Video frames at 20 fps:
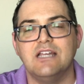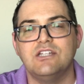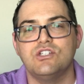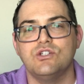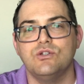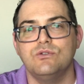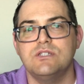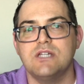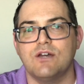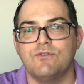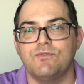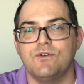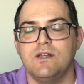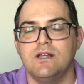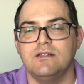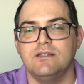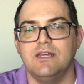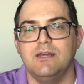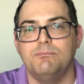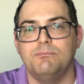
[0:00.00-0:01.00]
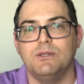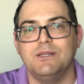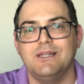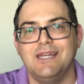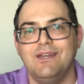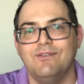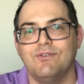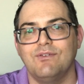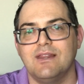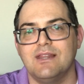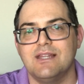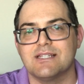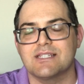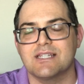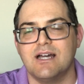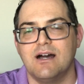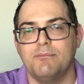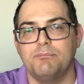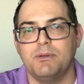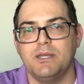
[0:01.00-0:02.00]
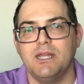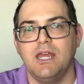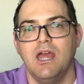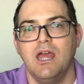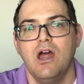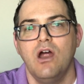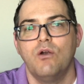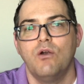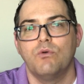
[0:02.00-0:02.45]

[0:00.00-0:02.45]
I do definitely believe in this company.